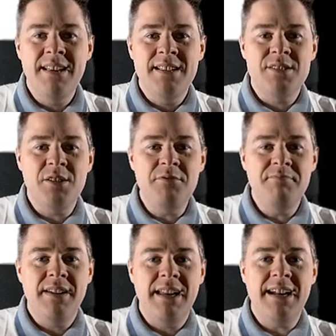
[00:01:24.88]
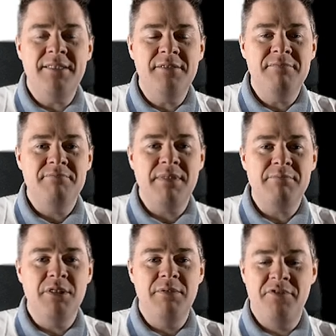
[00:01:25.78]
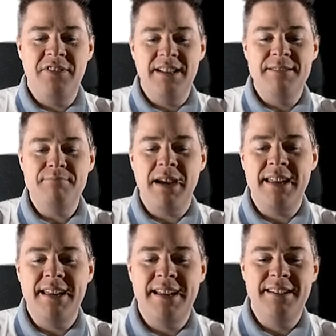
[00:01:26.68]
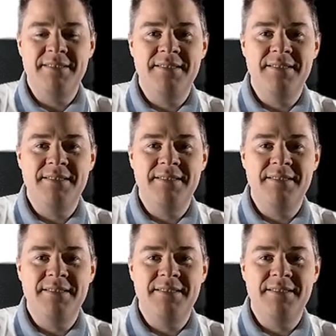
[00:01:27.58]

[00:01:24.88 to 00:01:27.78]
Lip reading: So here, I'm going to fill in my